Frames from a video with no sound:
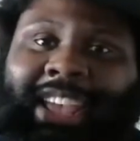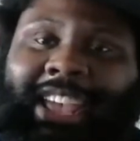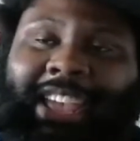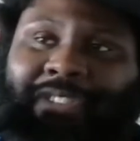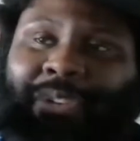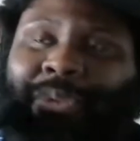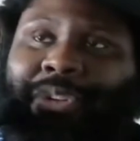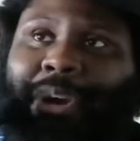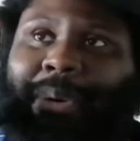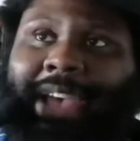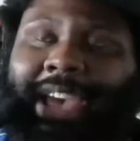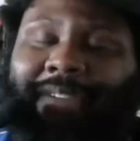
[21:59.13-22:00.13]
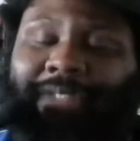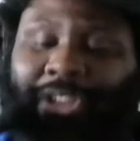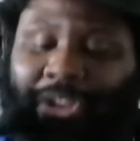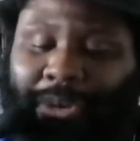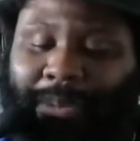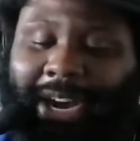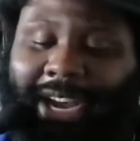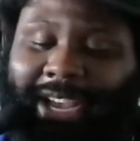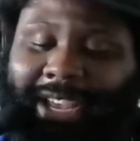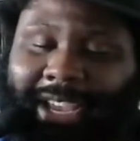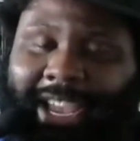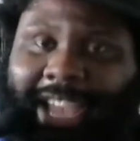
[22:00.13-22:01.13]
if you don't have a
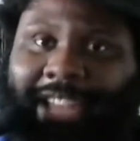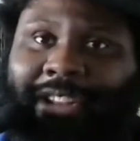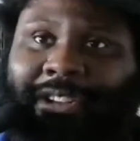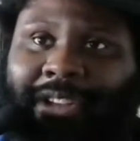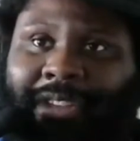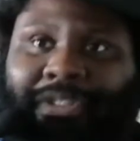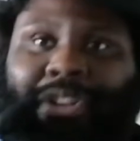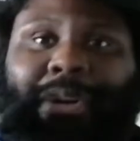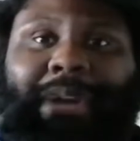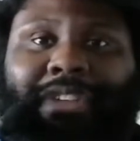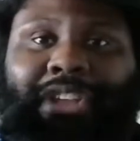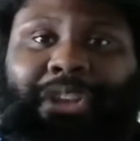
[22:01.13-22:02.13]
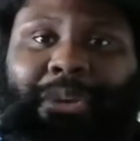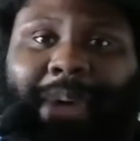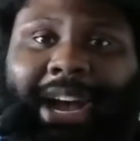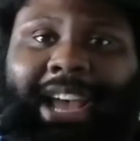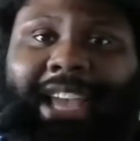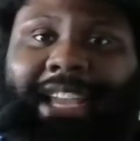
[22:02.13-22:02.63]
UI and if you don't have a UI